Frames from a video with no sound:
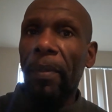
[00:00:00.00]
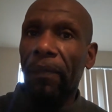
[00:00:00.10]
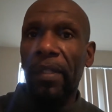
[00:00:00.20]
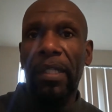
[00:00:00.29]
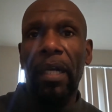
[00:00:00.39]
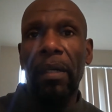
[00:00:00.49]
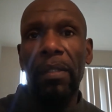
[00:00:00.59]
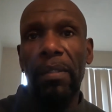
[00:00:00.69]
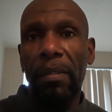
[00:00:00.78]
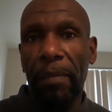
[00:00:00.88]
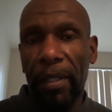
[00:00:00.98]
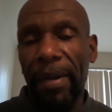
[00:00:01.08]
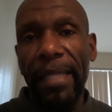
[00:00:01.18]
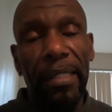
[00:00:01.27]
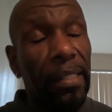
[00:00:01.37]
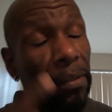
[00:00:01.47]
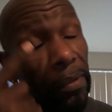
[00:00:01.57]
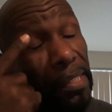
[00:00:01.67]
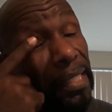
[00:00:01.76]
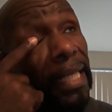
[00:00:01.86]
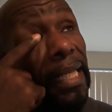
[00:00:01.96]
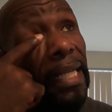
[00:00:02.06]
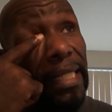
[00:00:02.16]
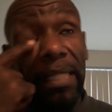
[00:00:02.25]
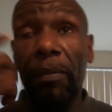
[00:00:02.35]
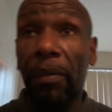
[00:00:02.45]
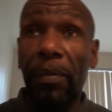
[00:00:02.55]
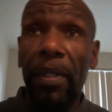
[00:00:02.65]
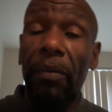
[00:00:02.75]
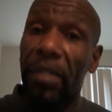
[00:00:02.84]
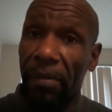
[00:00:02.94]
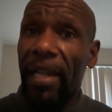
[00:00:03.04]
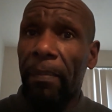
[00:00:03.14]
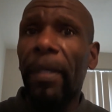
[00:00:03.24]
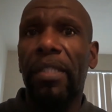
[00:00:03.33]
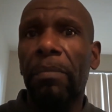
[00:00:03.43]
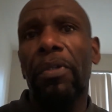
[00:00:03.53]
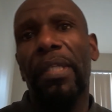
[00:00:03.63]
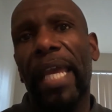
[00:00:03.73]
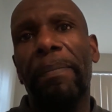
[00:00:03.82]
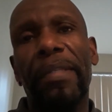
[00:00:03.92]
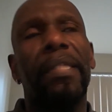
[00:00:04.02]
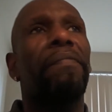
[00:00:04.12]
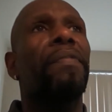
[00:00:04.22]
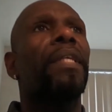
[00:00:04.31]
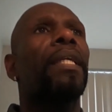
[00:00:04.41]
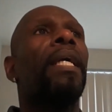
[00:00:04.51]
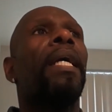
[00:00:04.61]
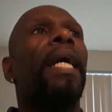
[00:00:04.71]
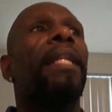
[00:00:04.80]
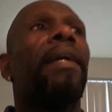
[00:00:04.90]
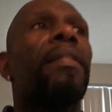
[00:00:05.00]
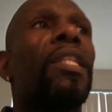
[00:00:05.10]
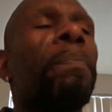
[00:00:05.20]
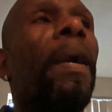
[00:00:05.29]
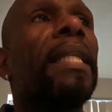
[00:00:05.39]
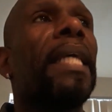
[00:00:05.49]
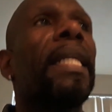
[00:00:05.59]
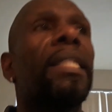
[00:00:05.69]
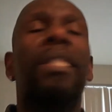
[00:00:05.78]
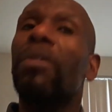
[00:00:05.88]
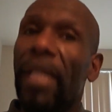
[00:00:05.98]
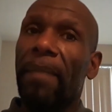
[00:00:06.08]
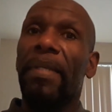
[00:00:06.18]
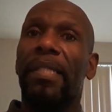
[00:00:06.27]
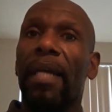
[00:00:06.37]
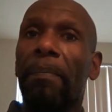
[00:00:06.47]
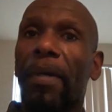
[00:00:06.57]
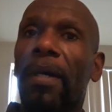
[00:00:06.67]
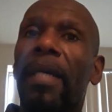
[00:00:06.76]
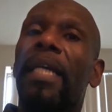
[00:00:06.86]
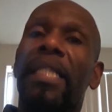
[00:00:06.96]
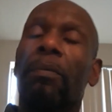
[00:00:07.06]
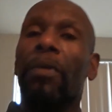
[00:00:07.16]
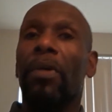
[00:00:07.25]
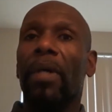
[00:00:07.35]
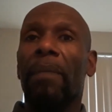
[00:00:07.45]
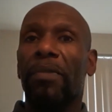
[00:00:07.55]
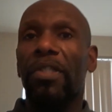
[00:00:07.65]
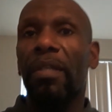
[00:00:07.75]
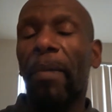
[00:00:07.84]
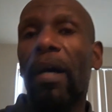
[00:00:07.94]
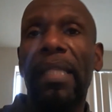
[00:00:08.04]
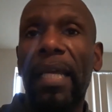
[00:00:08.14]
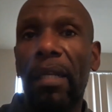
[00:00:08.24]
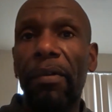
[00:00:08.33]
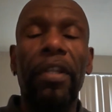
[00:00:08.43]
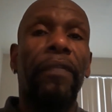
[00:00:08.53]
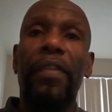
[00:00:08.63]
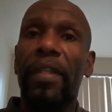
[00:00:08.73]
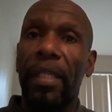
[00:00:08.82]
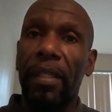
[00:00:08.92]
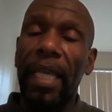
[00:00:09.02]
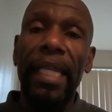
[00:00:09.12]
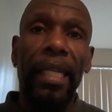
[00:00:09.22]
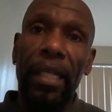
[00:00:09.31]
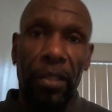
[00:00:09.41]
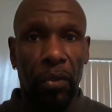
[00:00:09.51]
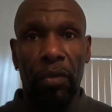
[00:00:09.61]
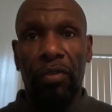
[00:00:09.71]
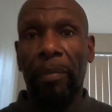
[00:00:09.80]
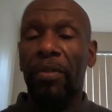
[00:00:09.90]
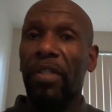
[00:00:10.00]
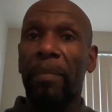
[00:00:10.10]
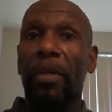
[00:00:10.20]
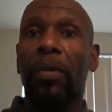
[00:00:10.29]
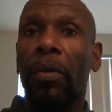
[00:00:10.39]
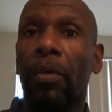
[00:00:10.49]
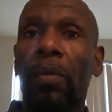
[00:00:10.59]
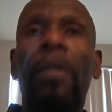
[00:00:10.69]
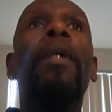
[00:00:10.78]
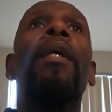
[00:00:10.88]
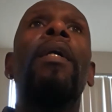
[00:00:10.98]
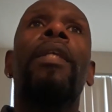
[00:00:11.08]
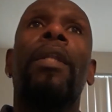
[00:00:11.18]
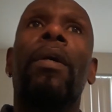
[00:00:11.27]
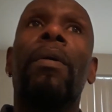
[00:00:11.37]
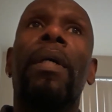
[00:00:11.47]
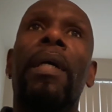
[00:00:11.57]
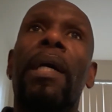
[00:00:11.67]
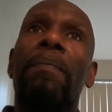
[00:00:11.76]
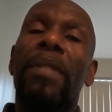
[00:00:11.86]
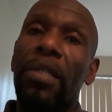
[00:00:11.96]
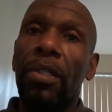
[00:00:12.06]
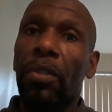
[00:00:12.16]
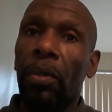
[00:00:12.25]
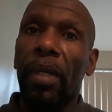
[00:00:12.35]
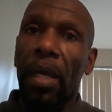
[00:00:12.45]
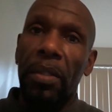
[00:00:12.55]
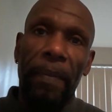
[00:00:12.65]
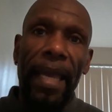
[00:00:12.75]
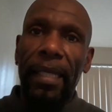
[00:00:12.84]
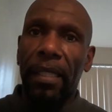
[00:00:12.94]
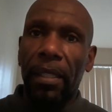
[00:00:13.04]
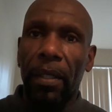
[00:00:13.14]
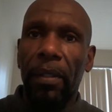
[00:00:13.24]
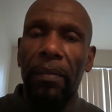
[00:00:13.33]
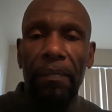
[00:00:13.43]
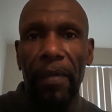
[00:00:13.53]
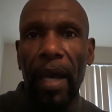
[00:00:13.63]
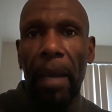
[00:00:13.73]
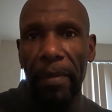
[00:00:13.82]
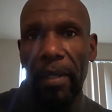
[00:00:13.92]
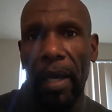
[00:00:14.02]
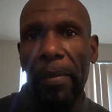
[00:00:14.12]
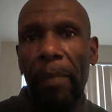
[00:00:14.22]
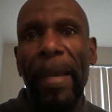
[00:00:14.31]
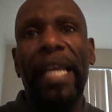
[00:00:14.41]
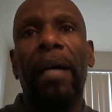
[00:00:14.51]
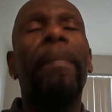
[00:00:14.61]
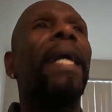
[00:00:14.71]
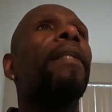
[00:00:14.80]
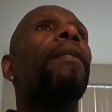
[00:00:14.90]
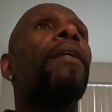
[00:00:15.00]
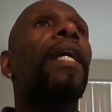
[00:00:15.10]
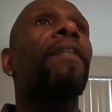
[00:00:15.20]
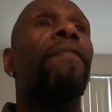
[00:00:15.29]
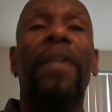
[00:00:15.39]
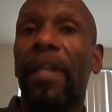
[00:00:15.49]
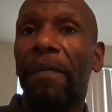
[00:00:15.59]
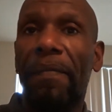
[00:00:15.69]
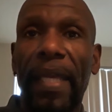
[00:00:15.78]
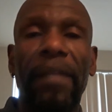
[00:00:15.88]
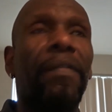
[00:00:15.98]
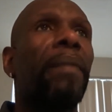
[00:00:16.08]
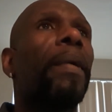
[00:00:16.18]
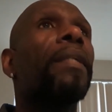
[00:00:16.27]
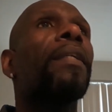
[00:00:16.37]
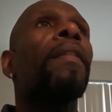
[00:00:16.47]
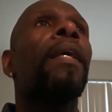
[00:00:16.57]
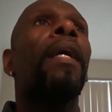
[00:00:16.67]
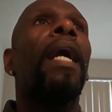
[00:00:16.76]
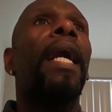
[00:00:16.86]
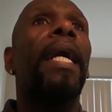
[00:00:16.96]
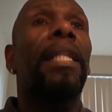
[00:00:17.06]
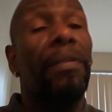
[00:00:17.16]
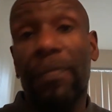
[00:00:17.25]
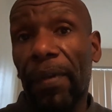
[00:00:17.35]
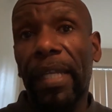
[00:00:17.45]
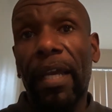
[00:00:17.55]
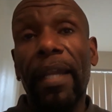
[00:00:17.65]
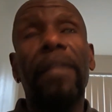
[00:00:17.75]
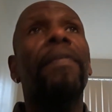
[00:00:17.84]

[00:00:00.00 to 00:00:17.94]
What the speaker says: if the child's, my granddaughter's sick? And I said, well, you know, we're surrounded by some good neighbours and everything. Anyway, despite that, he still gave me his number. He said, well, look, I'm just a mile down the road. If you're getting in a sort of trouble, just give me a call, you know, until your daughter comes back, you know, I'm your backup man. Okay, fair enough. Thank you very much. And it was very kind of